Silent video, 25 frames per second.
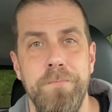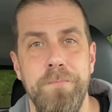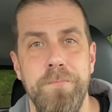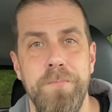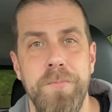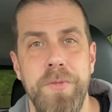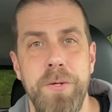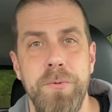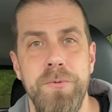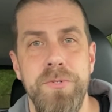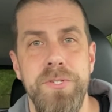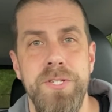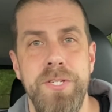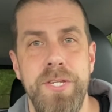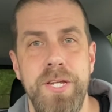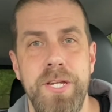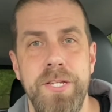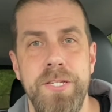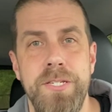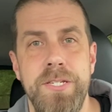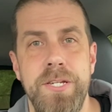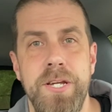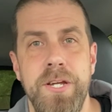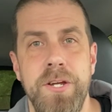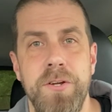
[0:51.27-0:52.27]
it was
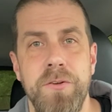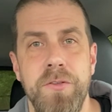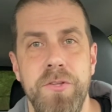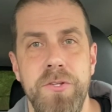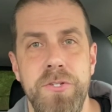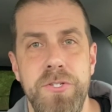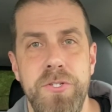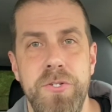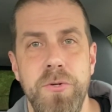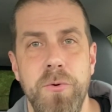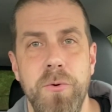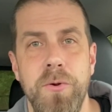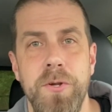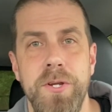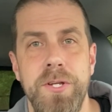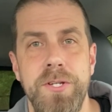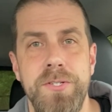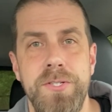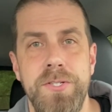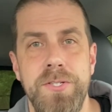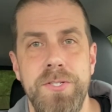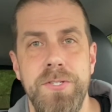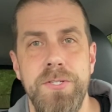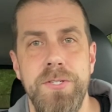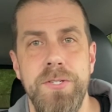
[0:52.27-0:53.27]
neat to hear the
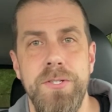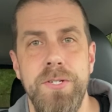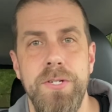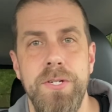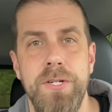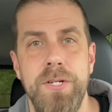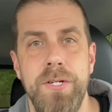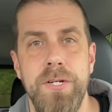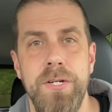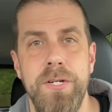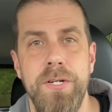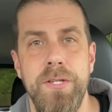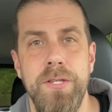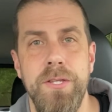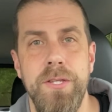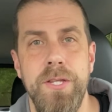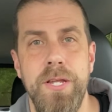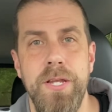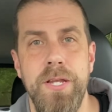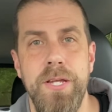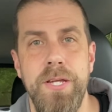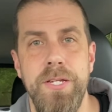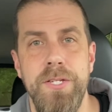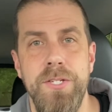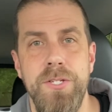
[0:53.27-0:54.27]
stories that
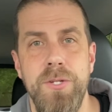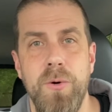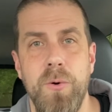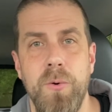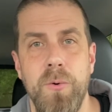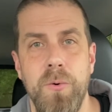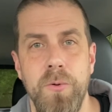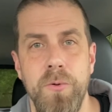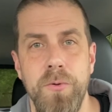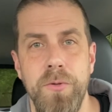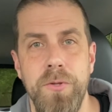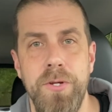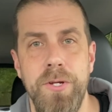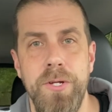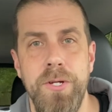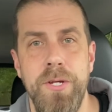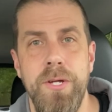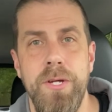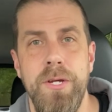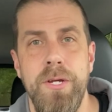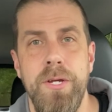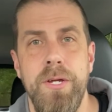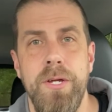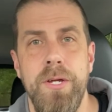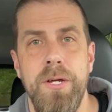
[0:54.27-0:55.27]
he told
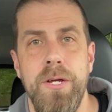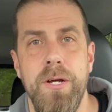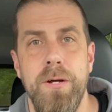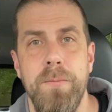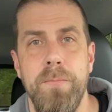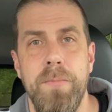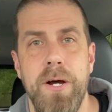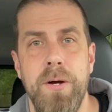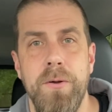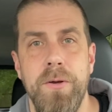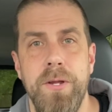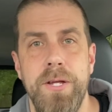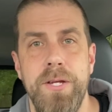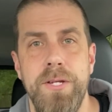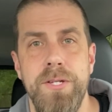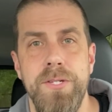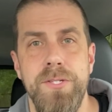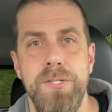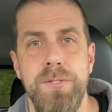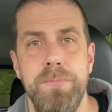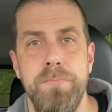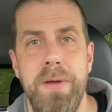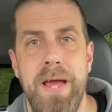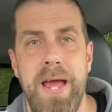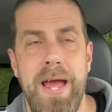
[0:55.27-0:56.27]
about
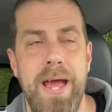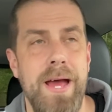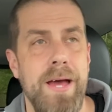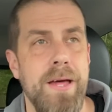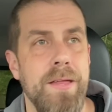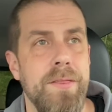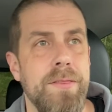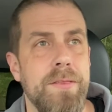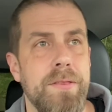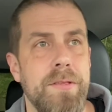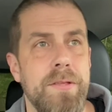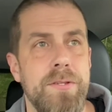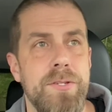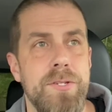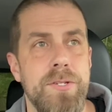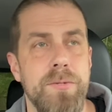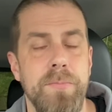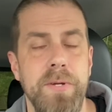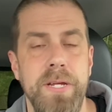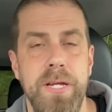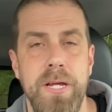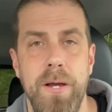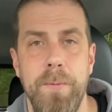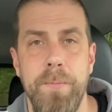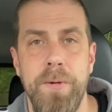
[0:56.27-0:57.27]
his path to
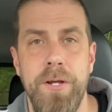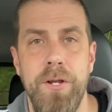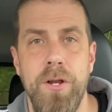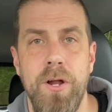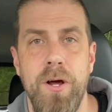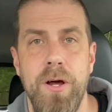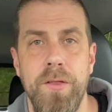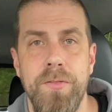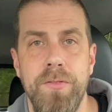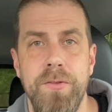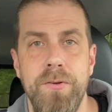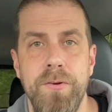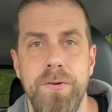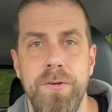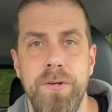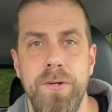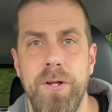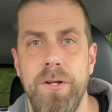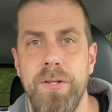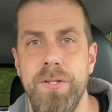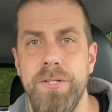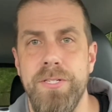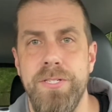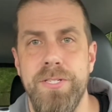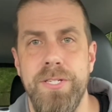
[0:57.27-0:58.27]
becoming an author, and
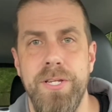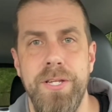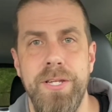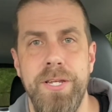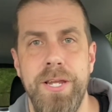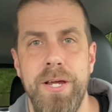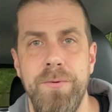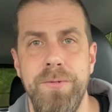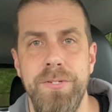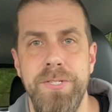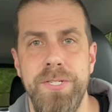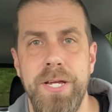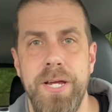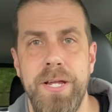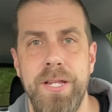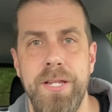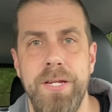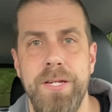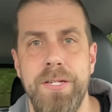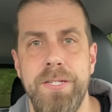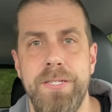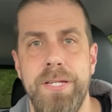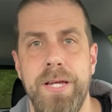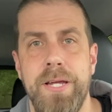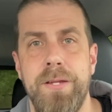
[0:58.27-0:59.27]
all of a sudden now he's got like
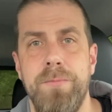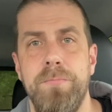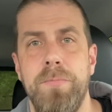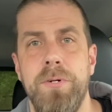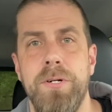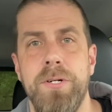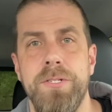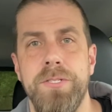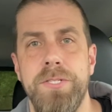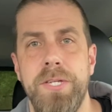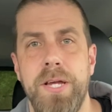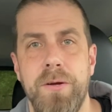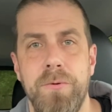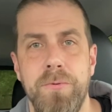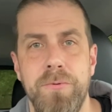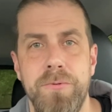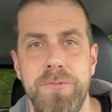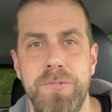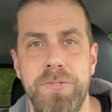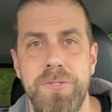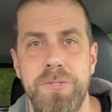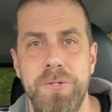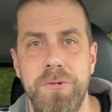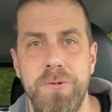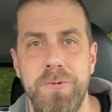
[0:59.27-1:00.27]
10 books out.
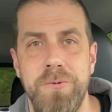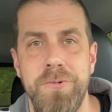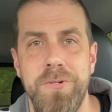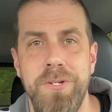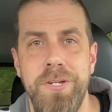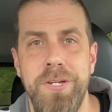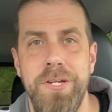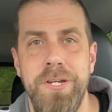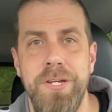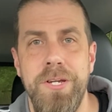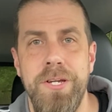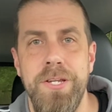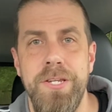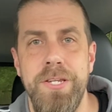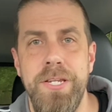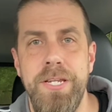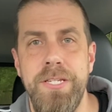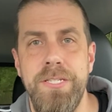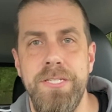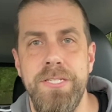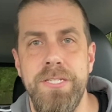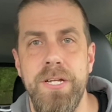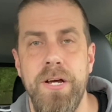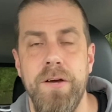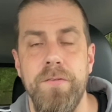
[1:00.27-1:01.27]
So neat
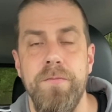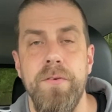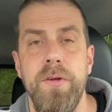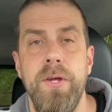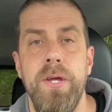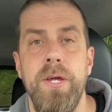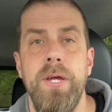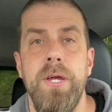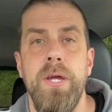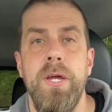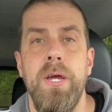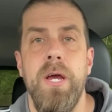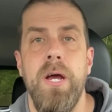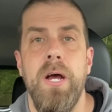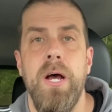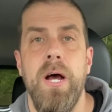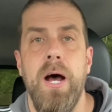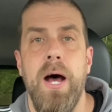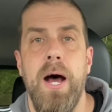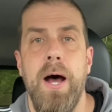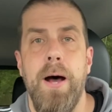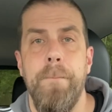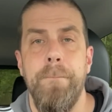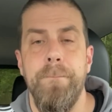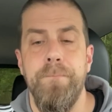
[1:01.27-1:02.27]
stuff.
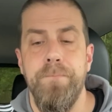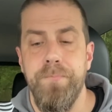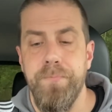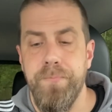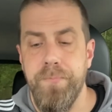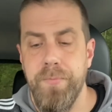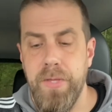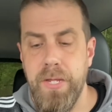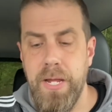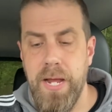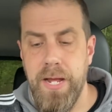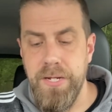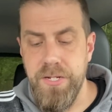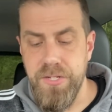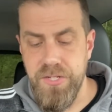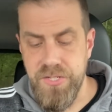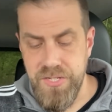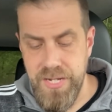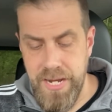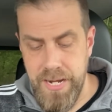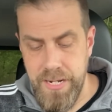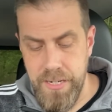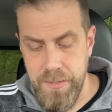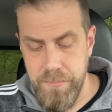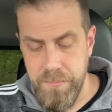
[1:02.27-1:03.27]
I
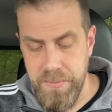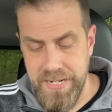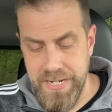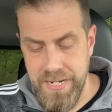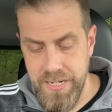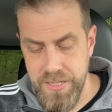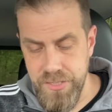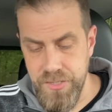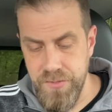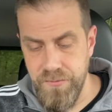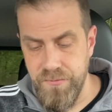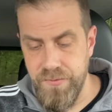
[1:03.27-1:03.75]
decided because of